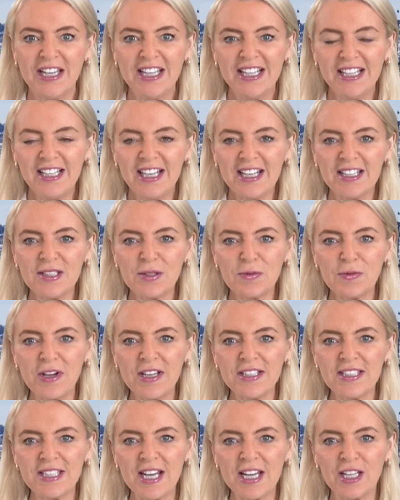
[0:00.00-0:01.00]
Let us
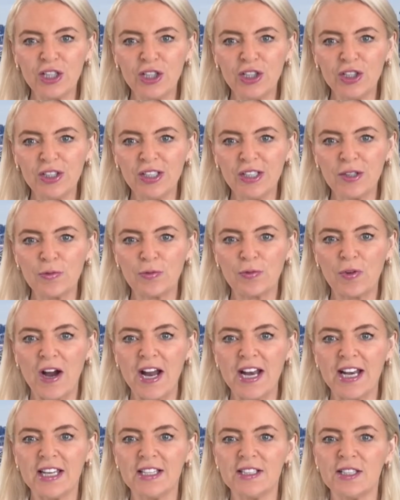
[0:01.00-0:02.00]
first take a look at
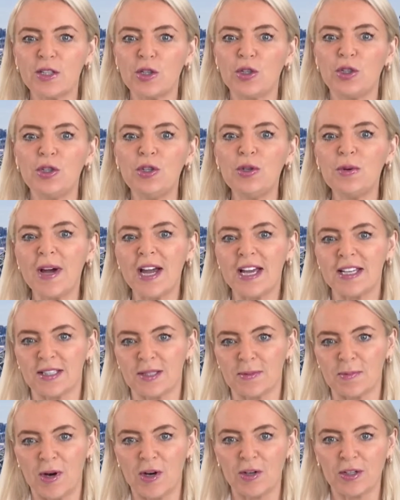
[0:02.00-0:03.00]
Friday's U.S.
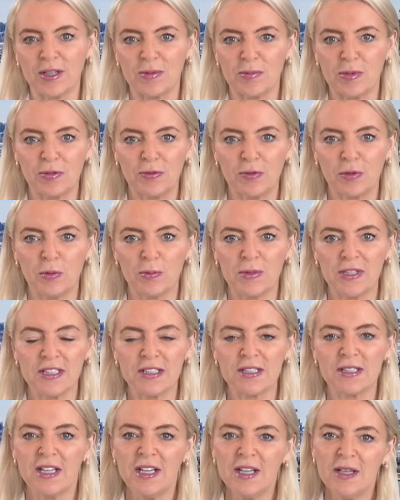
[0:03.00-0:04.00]
market
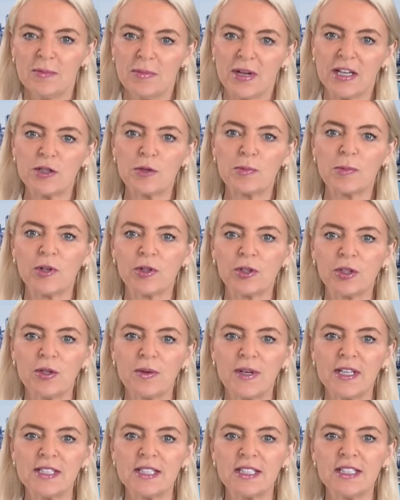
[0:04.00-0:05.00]
performance. Benchmark
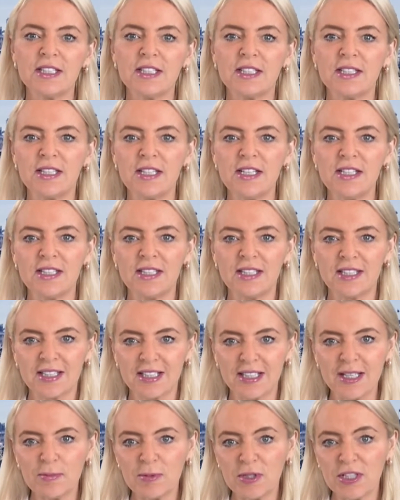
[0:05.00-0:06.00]
U.S. indices
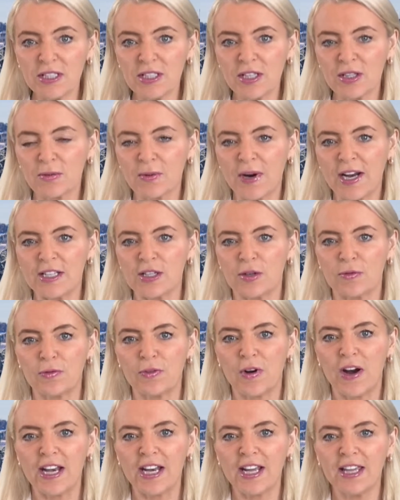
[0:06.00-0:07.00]
slipped into the red on
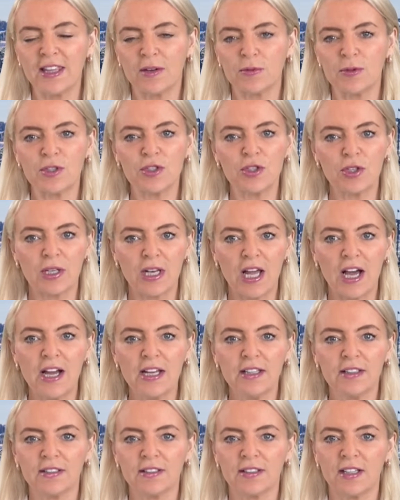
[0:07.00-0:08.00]
Friday, that was July
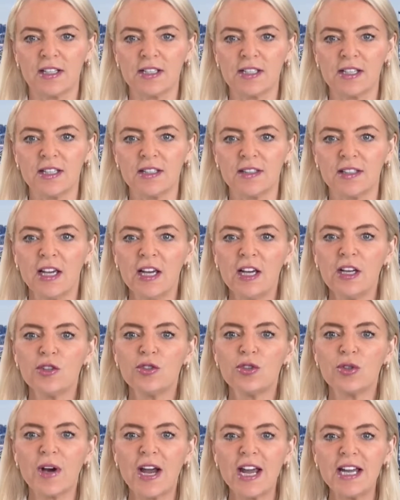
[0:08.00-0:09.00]
the 30th,
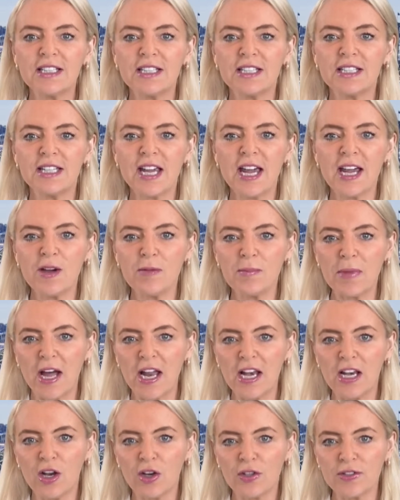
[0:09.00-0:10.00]
dragged down by
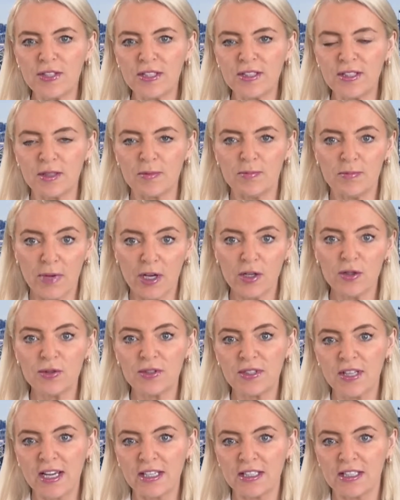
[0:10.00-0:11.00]
losses in most
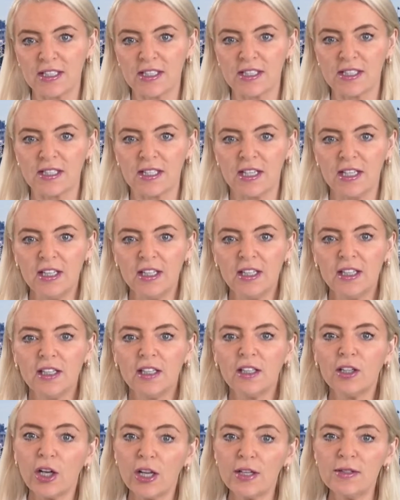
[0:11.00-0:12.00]
sectors,
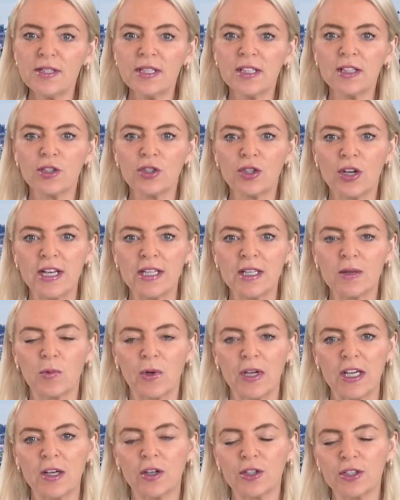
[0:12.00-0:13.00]
and closing the trading
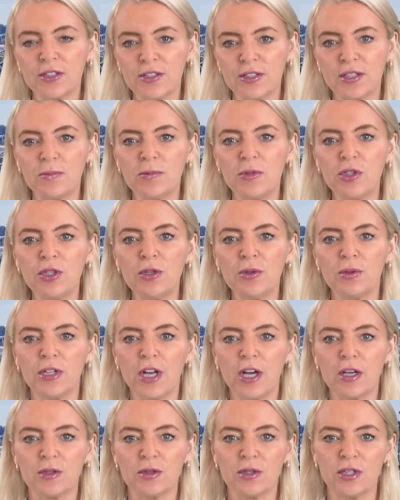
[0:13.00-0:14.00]
week on a subdued
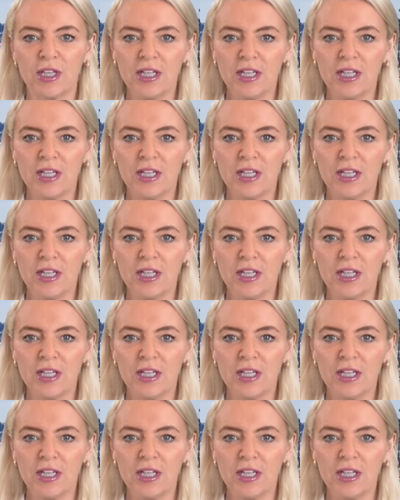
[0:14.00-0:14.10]
note.